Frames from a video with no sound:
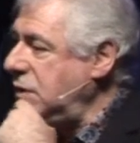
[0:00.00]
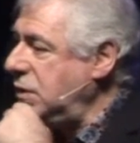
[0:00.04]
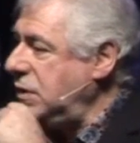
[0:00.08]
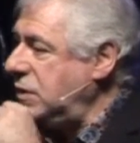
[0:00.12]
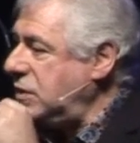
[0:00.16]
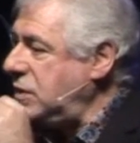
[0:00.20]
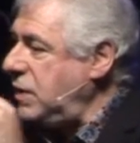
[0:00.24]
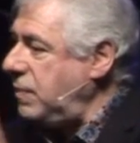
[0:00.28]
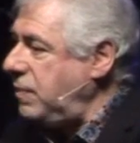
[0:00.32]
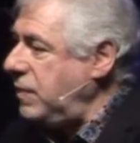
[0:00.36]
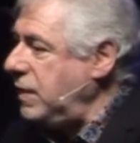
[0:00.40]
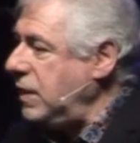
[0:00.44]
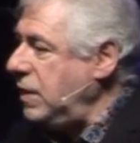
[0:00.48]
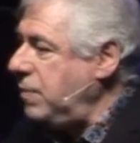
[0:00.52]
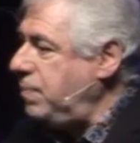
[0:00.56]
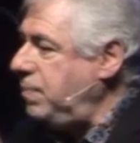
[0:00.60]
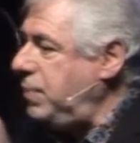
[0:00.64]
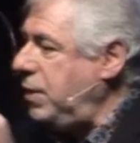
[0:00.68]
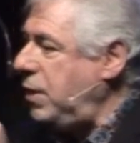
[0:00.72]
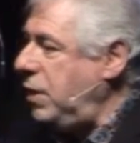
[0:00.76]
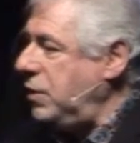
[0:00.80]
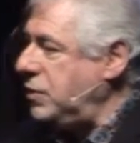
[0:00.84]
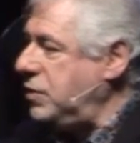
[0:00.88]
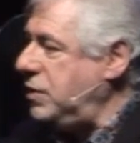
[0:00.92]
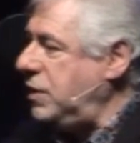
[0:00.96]
something
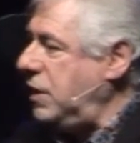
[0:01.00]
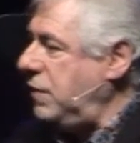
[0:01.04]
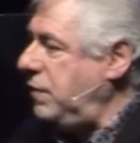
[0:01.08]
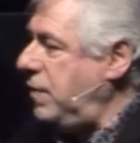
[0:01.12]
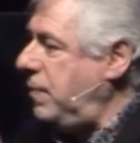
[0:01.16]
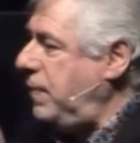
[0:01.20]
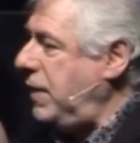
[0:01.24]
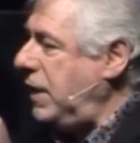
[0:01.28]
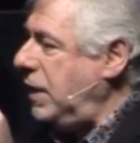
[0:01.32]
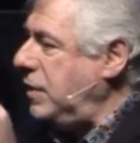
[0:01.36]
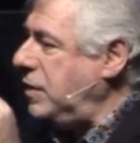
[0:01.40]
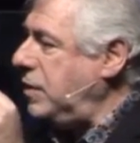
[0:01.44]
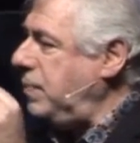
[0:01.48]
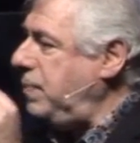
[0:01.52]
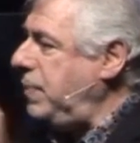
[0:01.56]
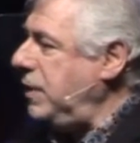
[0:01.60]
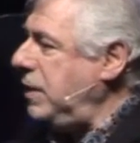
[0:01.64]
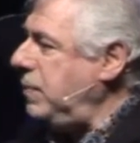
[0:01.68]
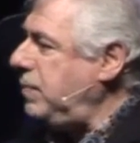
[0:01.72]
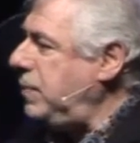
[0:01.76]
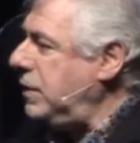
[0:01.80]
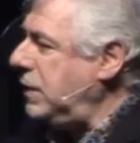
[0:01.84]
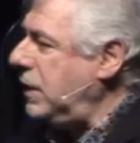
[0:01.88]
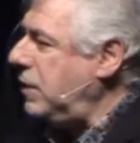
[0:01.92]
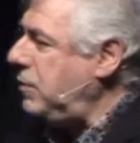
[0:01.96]
positive about the
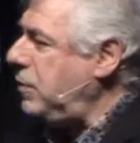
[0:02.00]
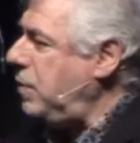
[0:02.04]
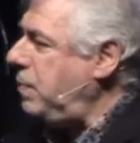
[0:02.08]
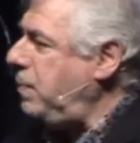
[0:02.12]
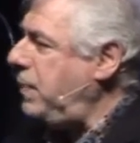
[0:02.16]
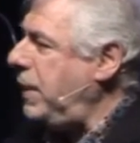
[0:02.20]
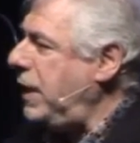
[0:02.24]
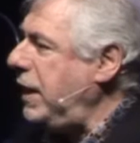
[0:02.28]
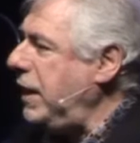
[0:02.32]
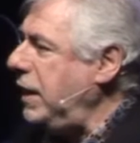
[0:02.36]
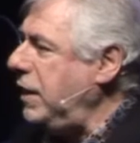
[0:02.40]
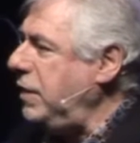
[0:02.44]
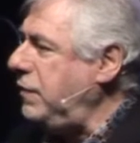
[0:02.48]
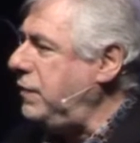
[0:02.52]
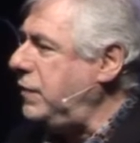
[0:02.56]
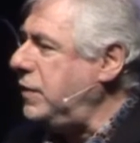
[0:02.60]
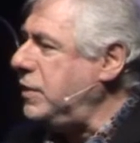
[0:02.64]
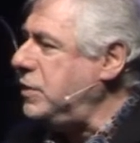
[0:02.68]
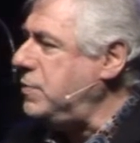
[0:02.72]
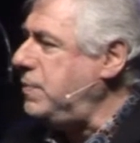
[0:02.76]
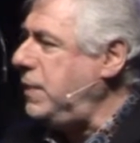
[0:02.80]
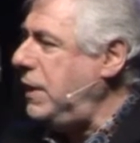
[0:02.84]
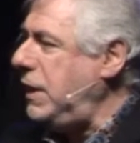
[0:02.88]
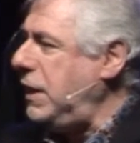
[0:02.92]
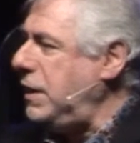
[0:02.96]
people that were baying for
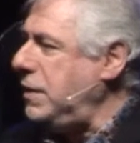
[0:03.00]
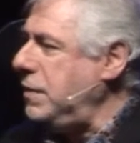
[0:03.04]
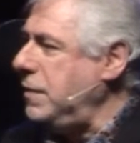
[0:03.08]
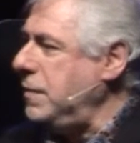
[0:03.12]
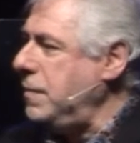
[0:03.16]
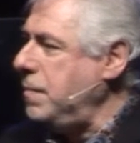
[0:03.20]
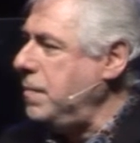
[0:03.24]
his blood.